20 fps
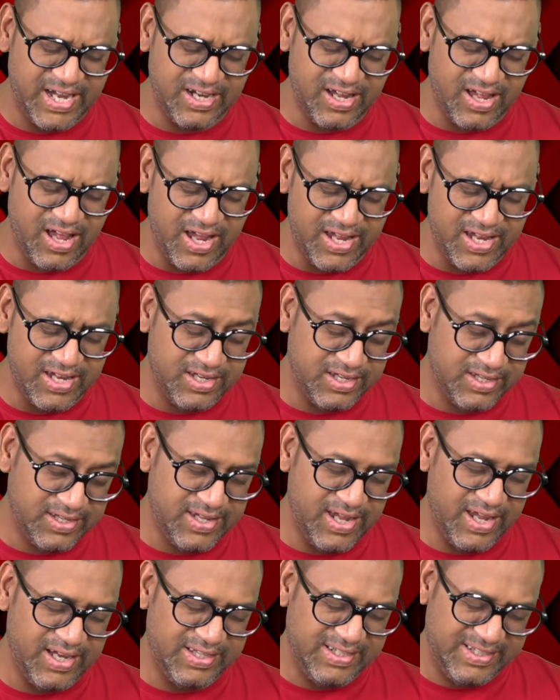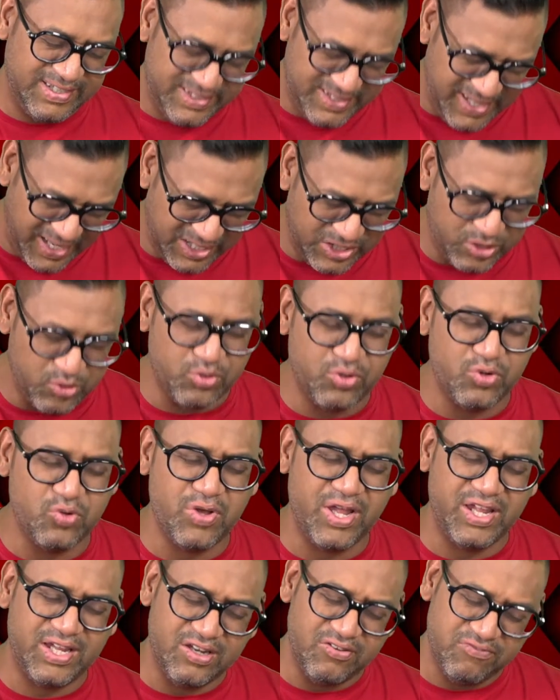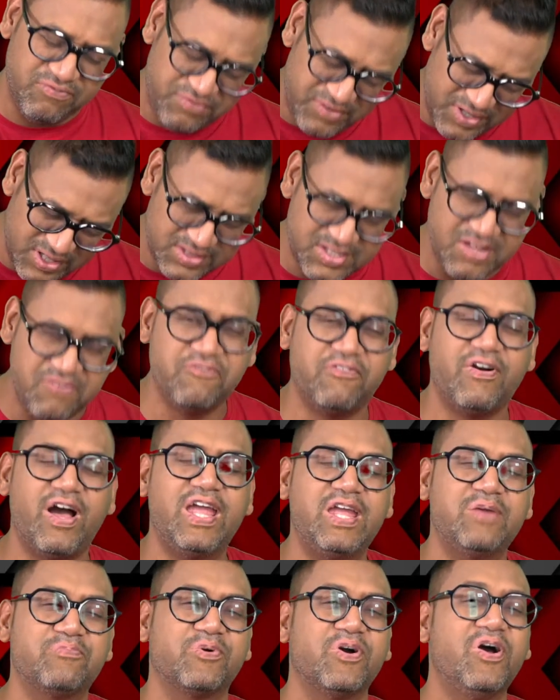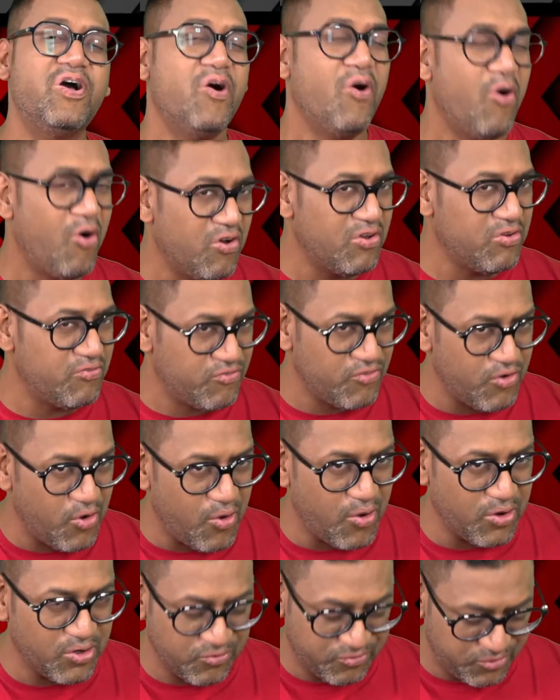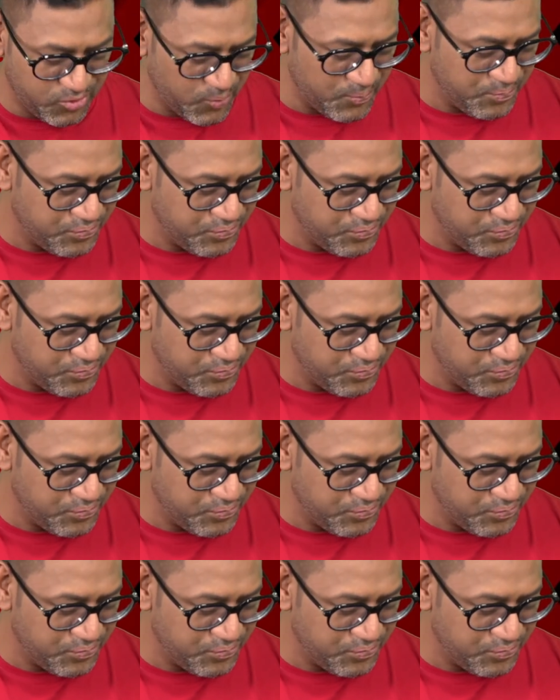I can get to know, I can feel the vibe of all of you.